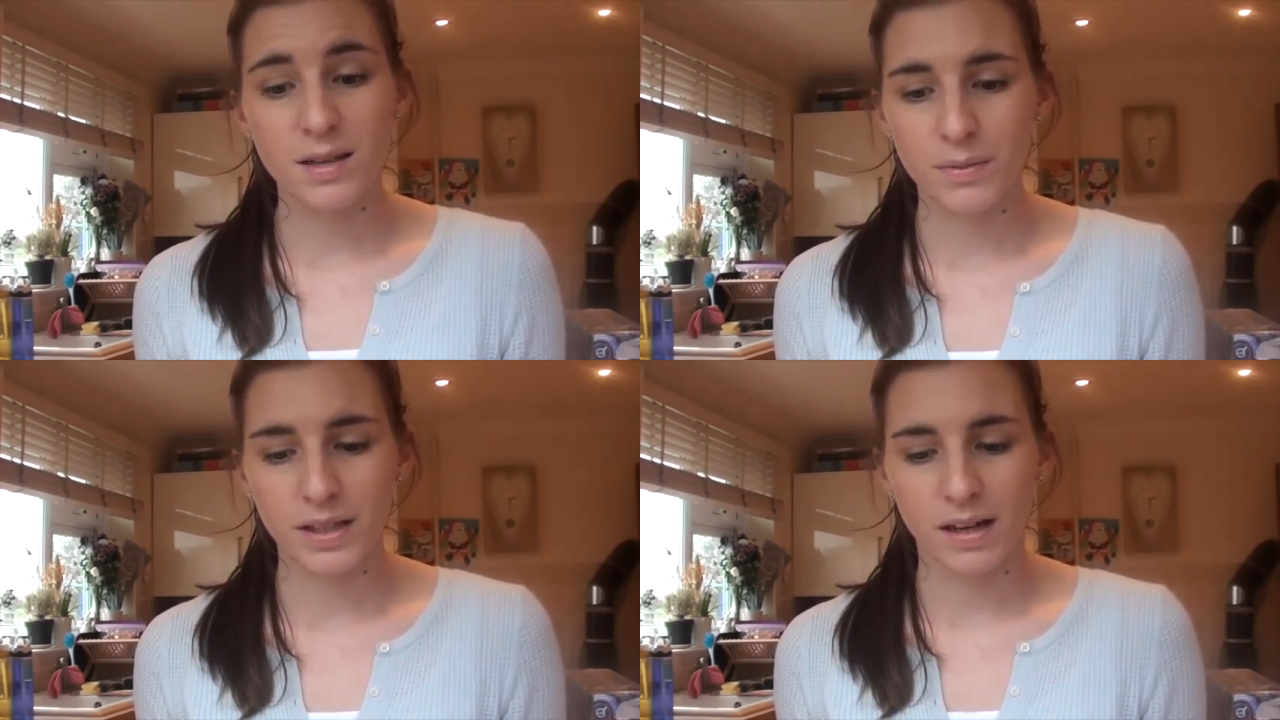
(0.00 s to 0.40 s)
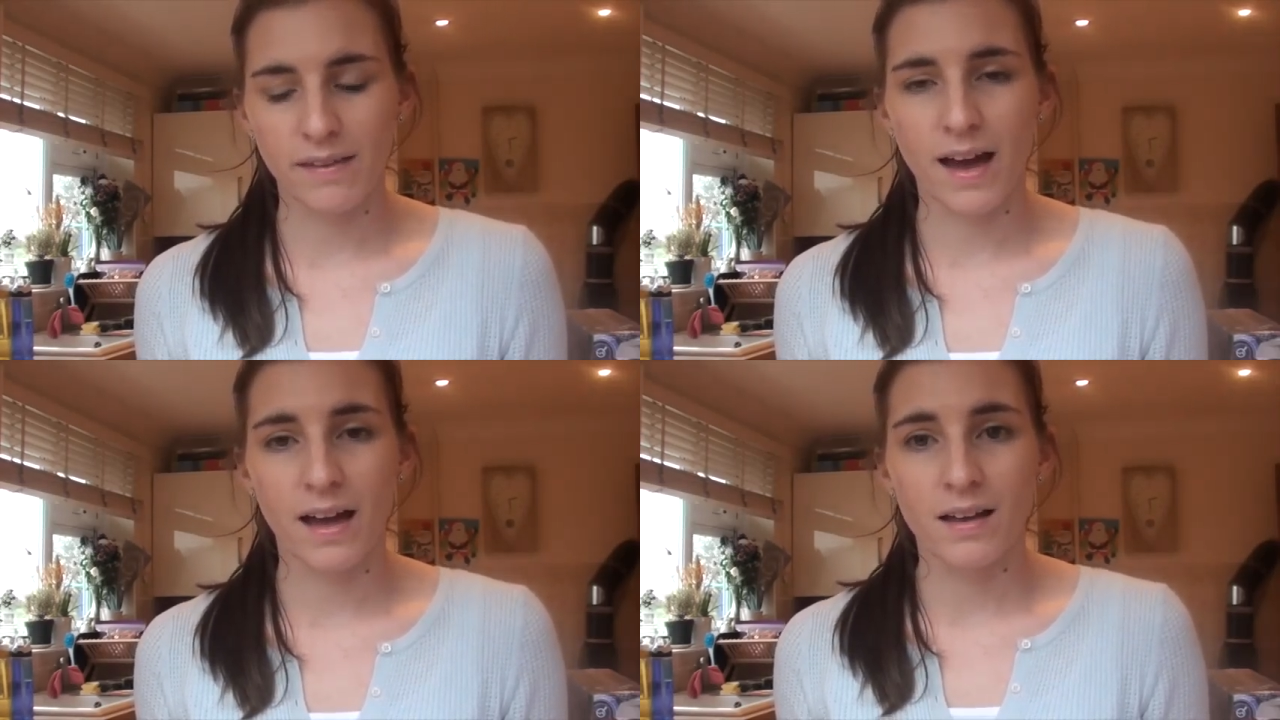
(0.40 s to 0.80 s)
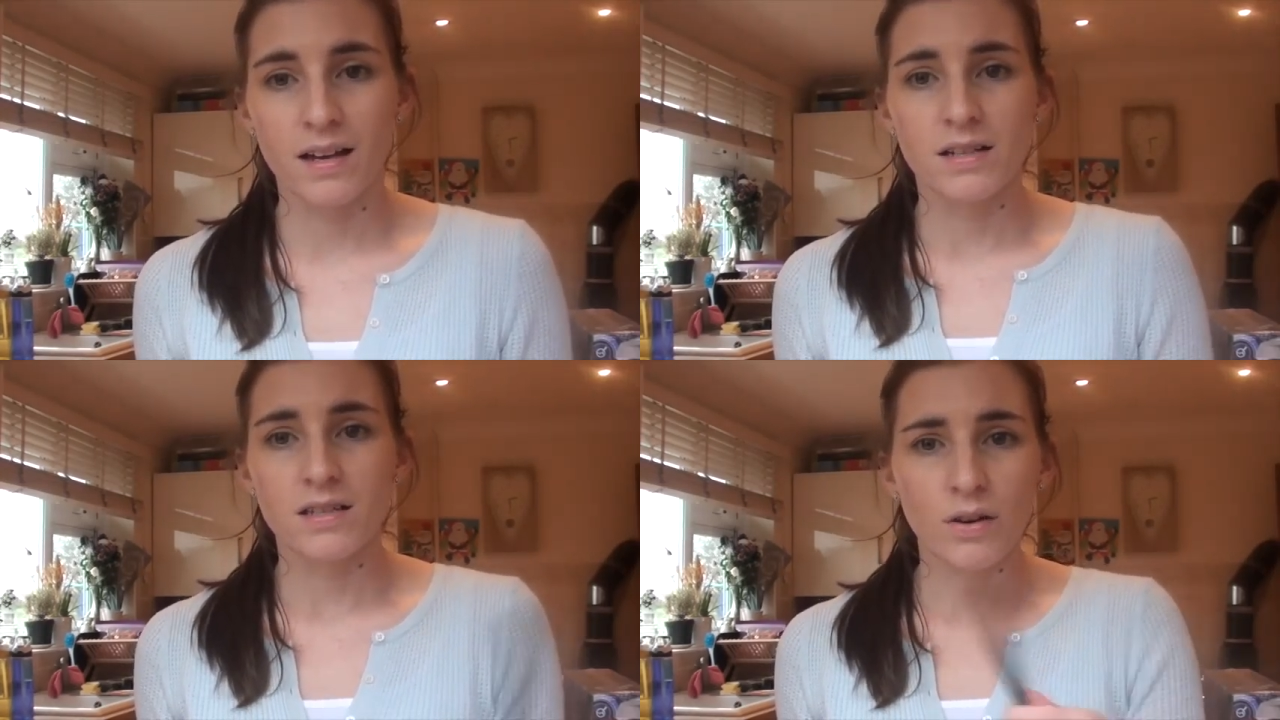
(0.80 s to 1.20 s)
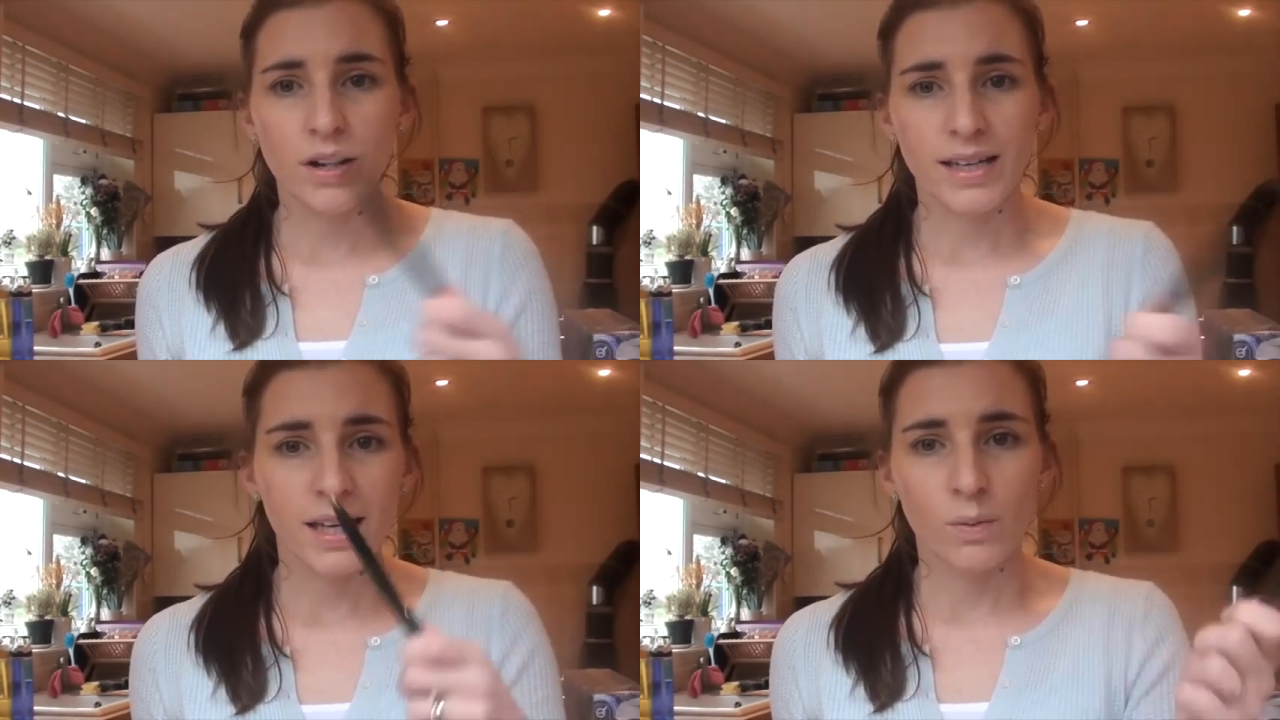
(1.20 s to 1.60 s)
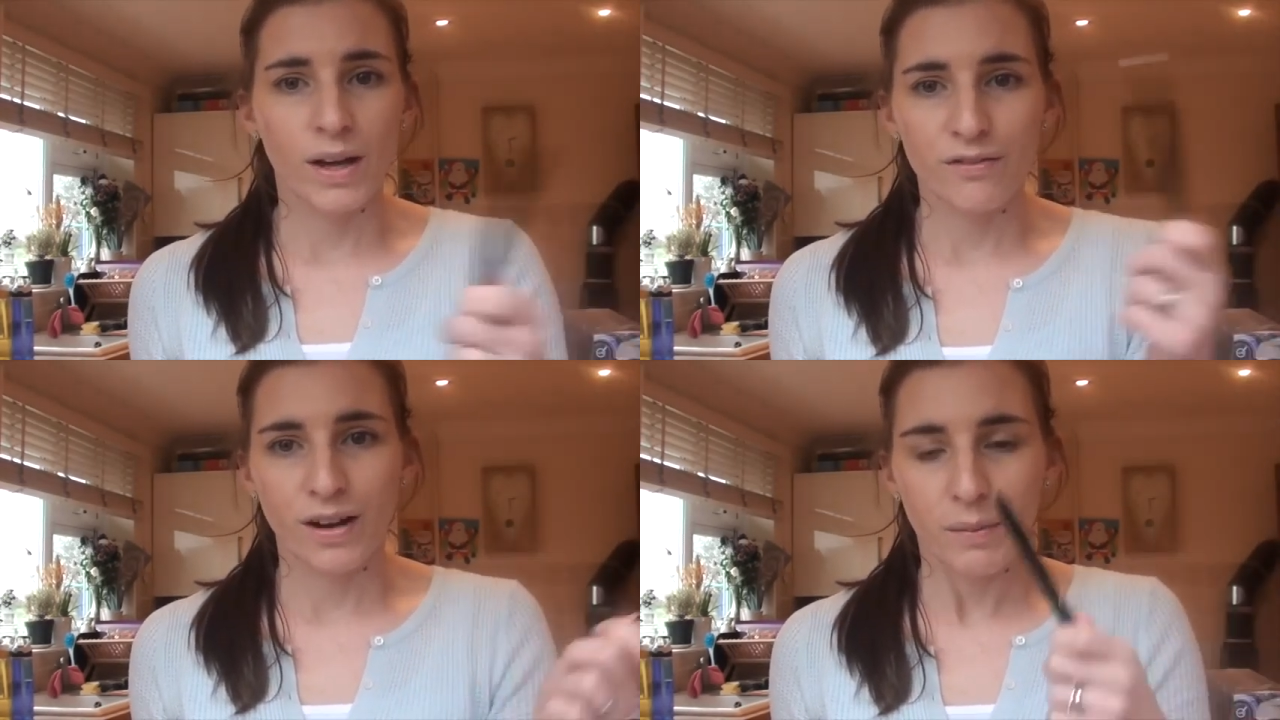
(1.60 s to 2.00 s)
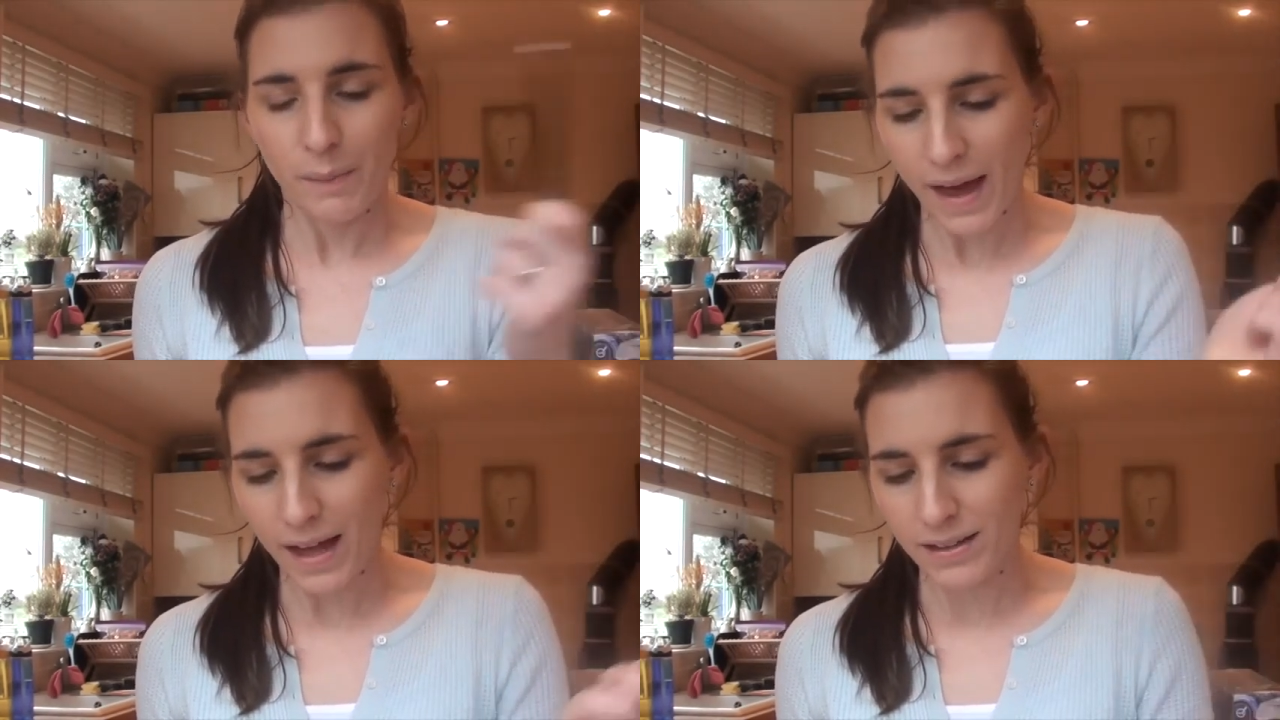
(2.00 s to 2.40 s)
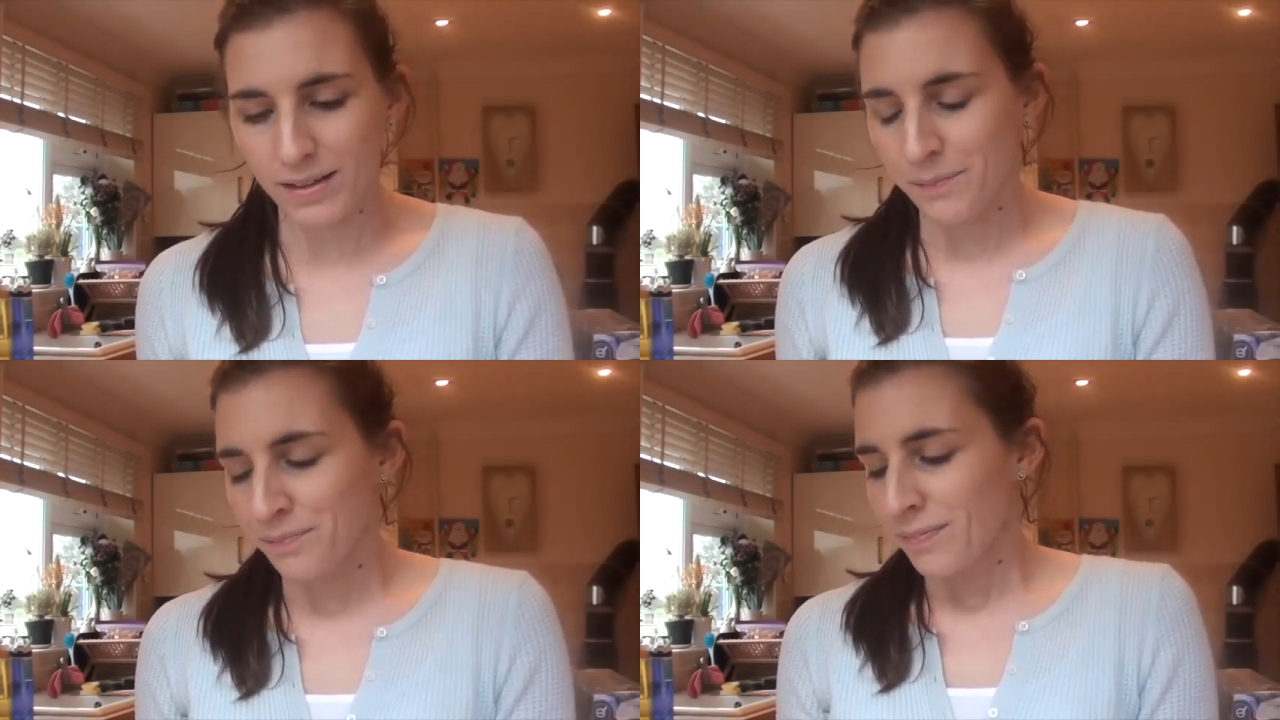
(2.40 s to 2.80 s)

something like that. Sorry, I keep waving around my pen.